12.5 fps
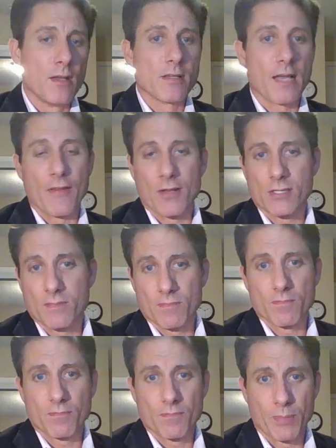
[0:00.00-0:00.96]
And there's
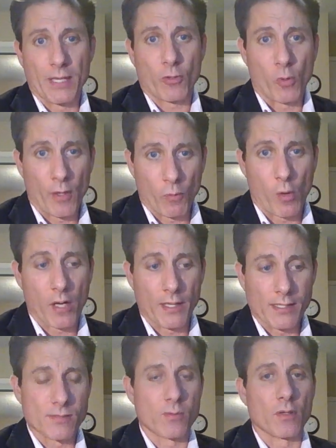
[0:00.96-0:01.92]
Bitcoin
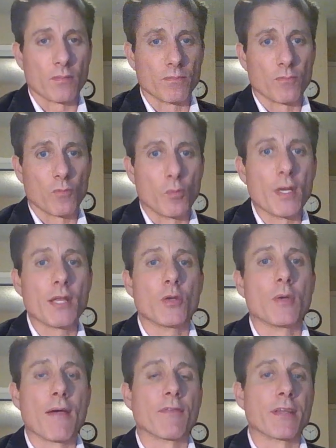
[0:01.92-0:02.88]
wallets. Well, we
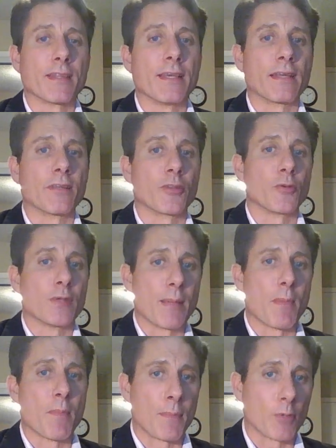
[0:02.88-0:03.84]
do everything through the
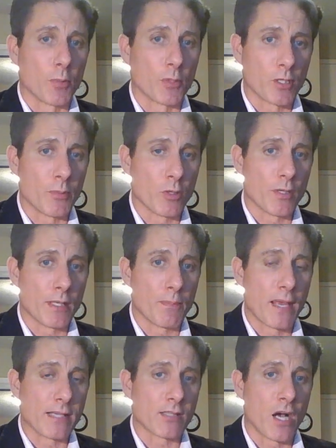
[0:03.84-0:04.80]
MMM Global community
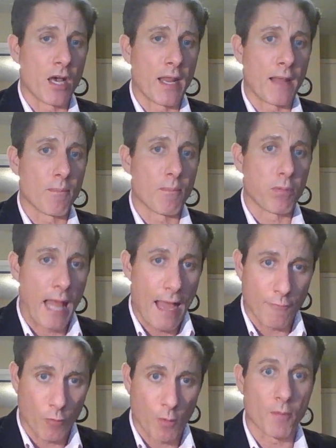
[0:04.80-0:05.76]
based on a
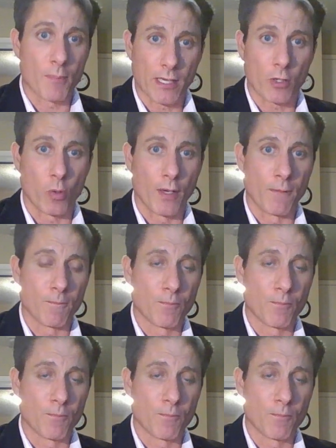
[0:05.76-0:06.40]
platform of Bitcoin.